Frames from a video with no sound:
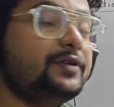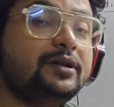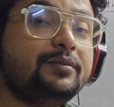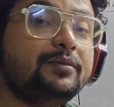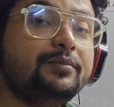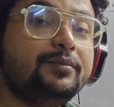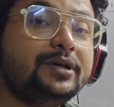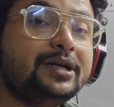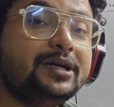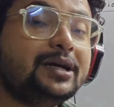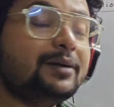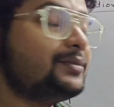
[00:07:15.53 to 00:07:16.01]

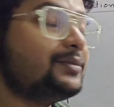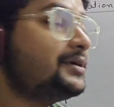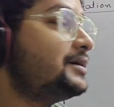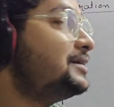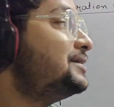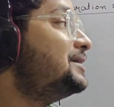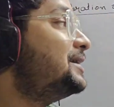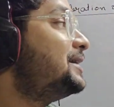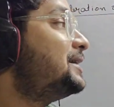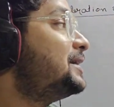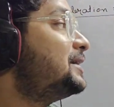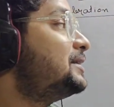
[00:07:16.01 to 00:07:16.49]
will become
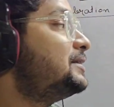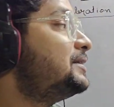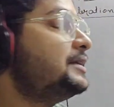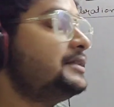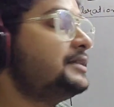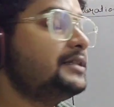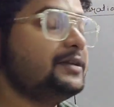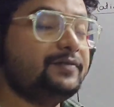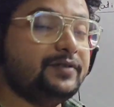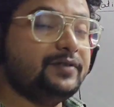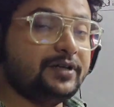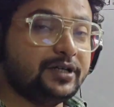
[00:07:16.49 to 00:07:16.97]
greater
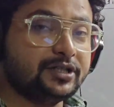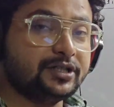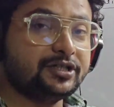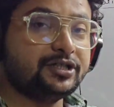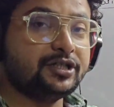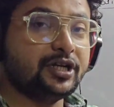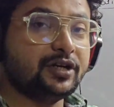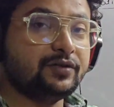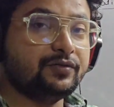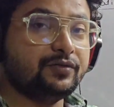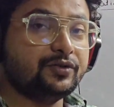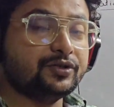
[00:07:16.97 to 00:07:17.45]
than the
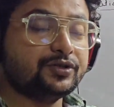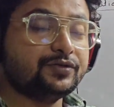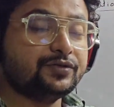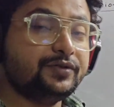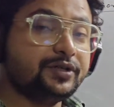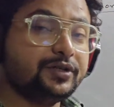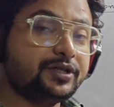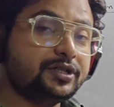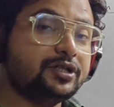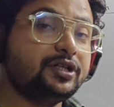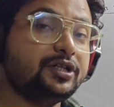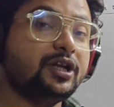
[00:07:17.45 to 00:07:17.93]
frictional force.
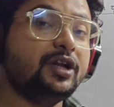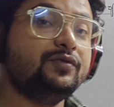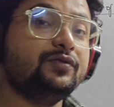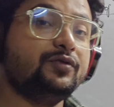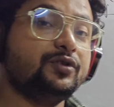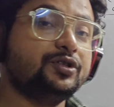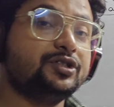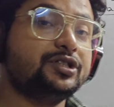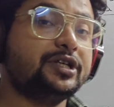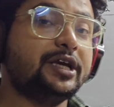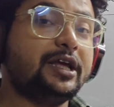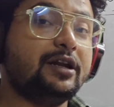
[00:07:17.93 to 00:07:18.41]
Frictional
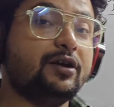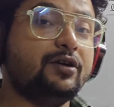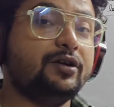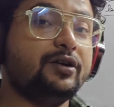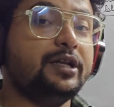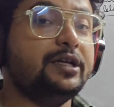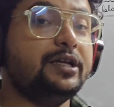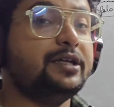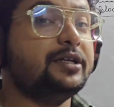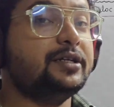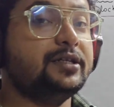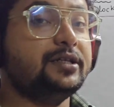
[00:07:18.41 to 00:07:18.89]
force
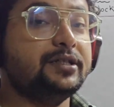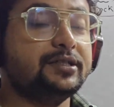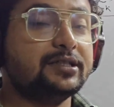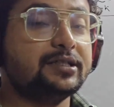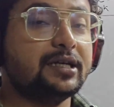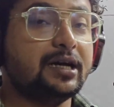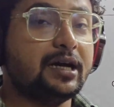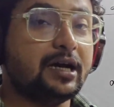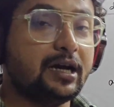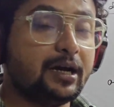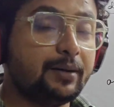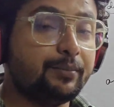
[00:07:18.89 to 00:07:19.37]
cannot
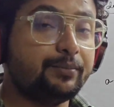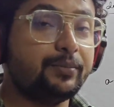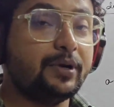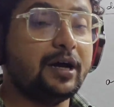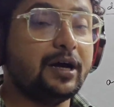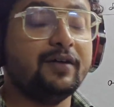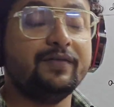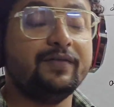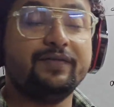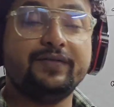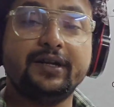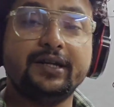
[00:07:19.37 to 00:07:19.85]
increase
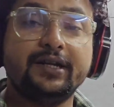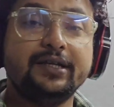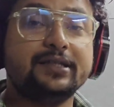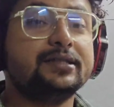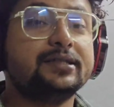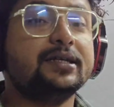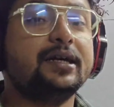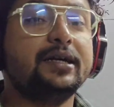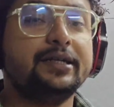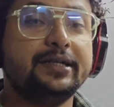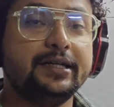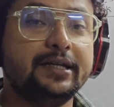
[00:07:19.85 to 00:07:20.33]
up after a
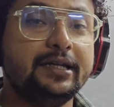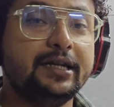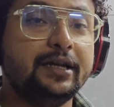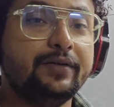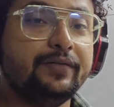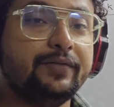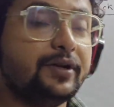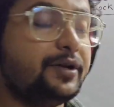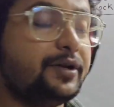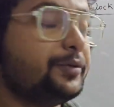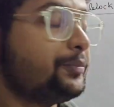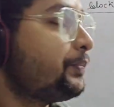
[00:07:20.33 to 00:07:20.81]
certain
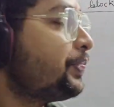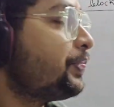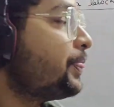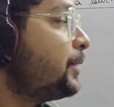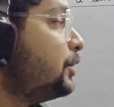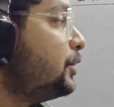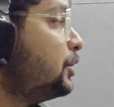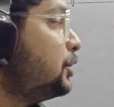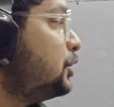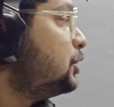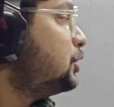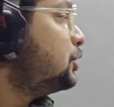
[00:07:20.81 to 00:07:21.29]
level,
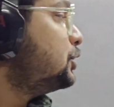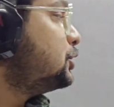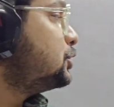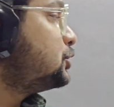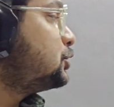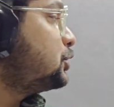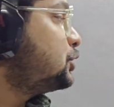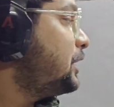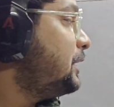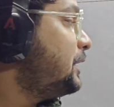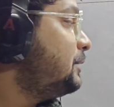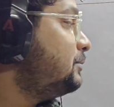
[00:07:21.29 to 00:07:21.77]

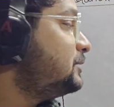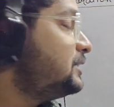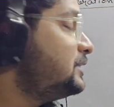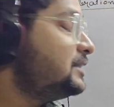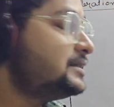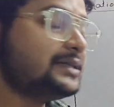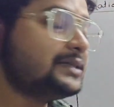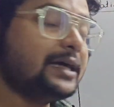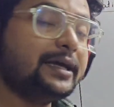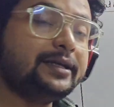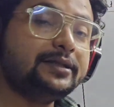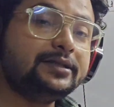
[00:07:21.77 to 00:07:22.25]
so
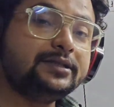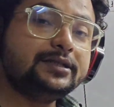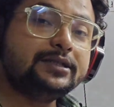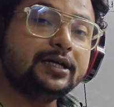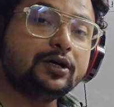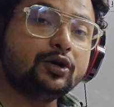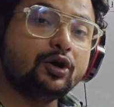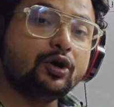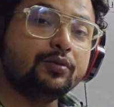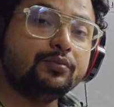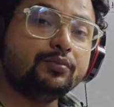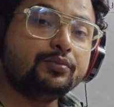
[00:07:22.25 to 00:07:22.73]
mg sin
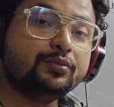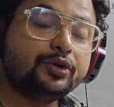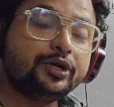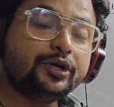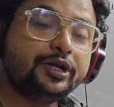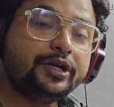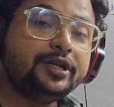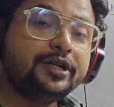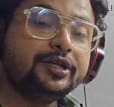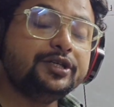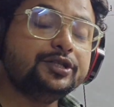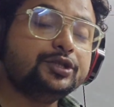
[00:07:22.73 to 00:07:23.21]
theta
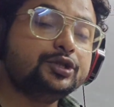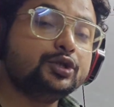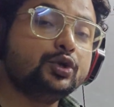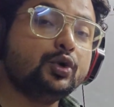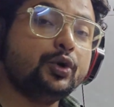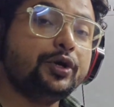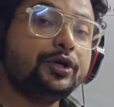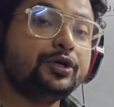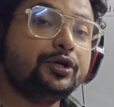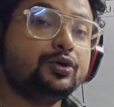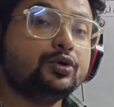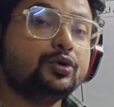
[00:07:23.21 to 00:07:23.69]
component is
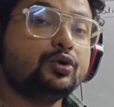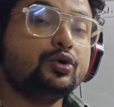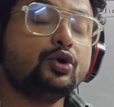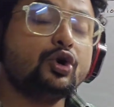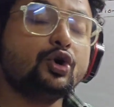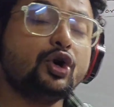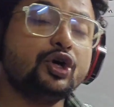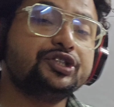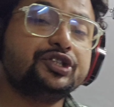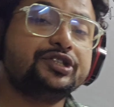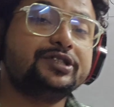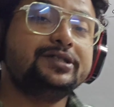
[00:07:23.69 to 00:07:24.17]
going to
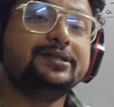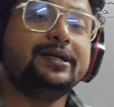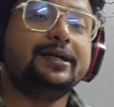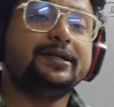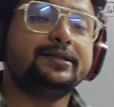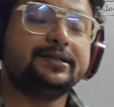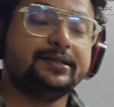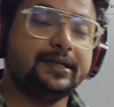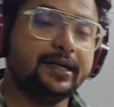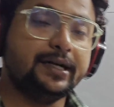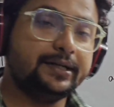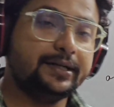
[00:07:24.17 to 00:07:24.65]
cross
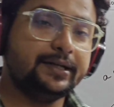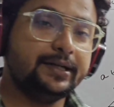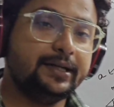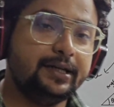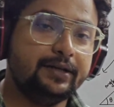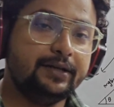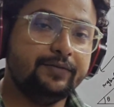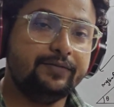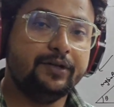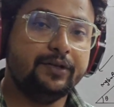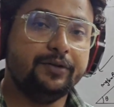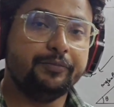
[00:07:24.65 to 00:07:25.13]
that certain
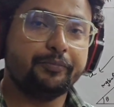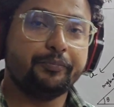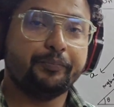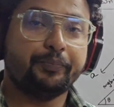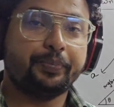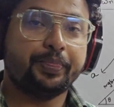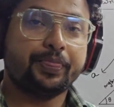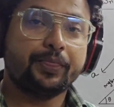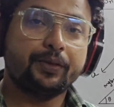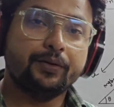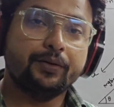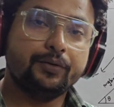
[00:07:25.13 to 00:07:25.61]
level.
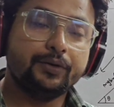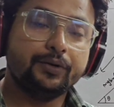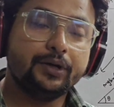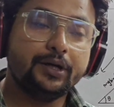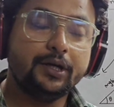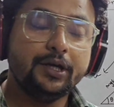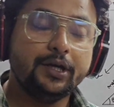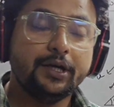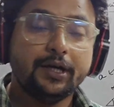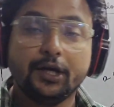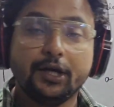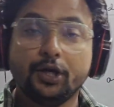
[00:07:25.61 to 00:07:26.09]

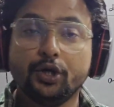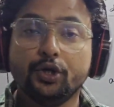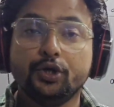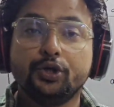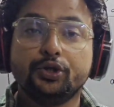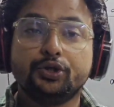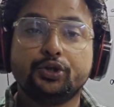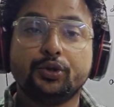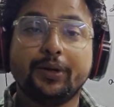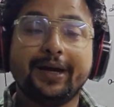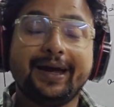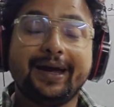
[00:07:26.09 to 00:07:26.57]
Okay,
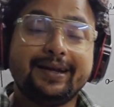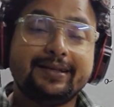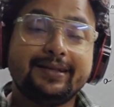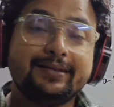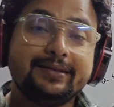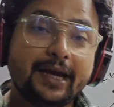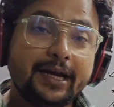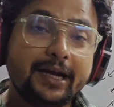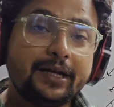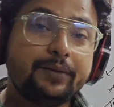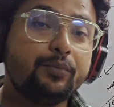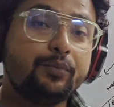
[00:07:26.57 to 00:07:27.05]
so
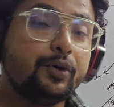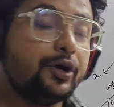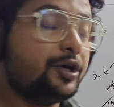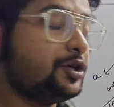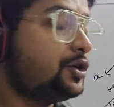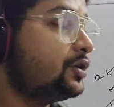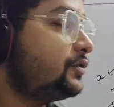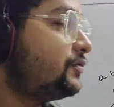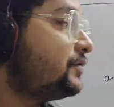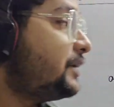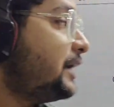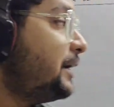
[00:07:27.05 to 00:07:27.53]
at that
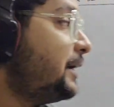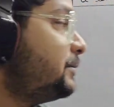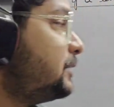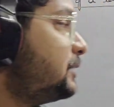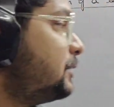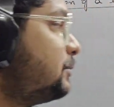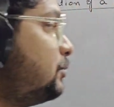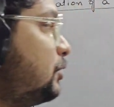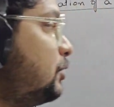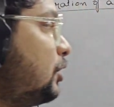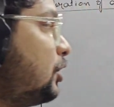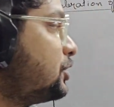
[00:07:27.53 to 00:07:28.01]
point of time
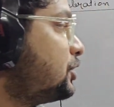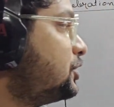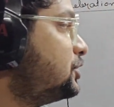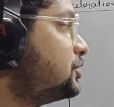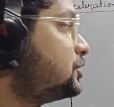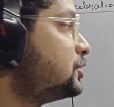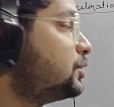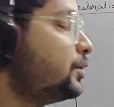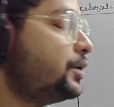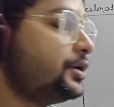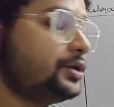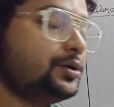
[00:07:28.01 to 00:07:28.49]
the block
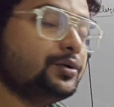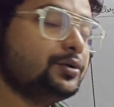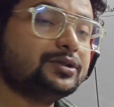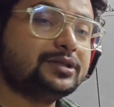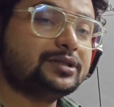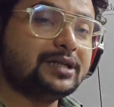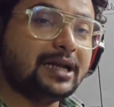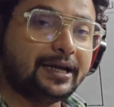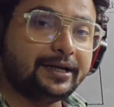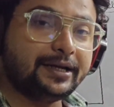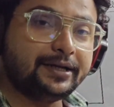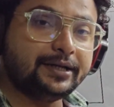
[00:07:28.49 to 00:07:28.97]
is going to
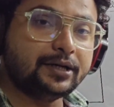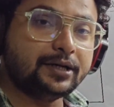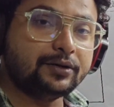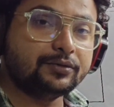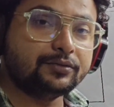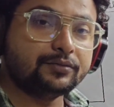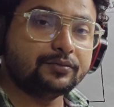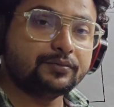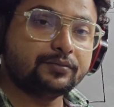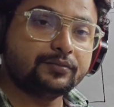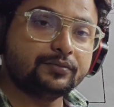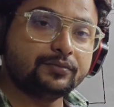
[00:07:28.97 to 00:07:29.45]
slide
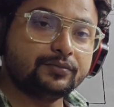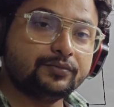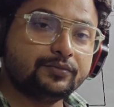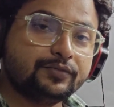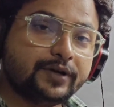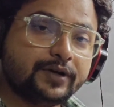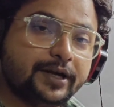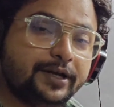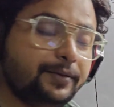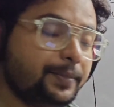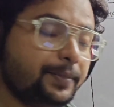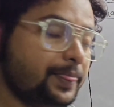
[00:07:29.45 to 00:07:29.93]
down.
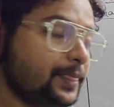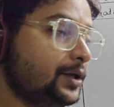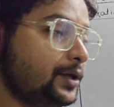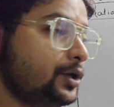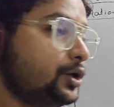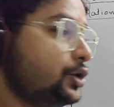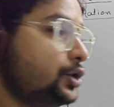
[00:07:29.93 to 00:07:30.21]
Right?